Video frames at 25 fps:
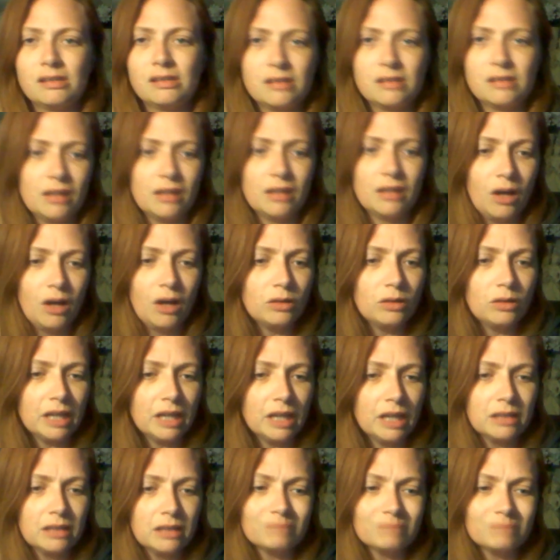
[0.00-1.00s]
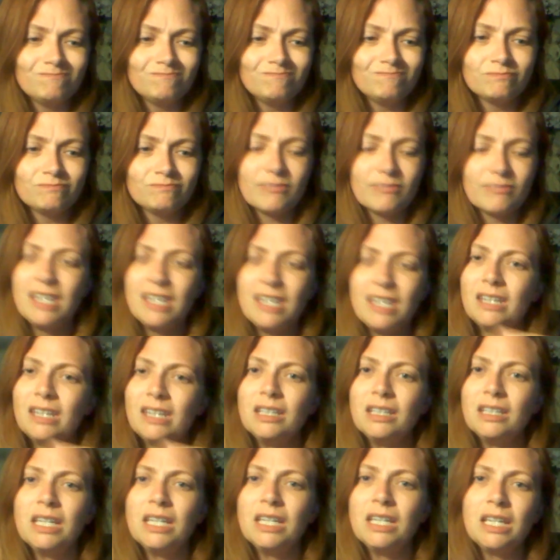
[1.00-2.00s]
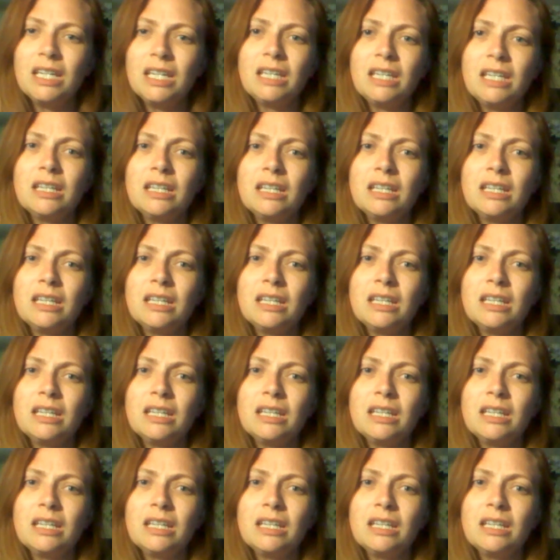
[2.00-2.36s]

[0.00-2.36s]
you know, like healing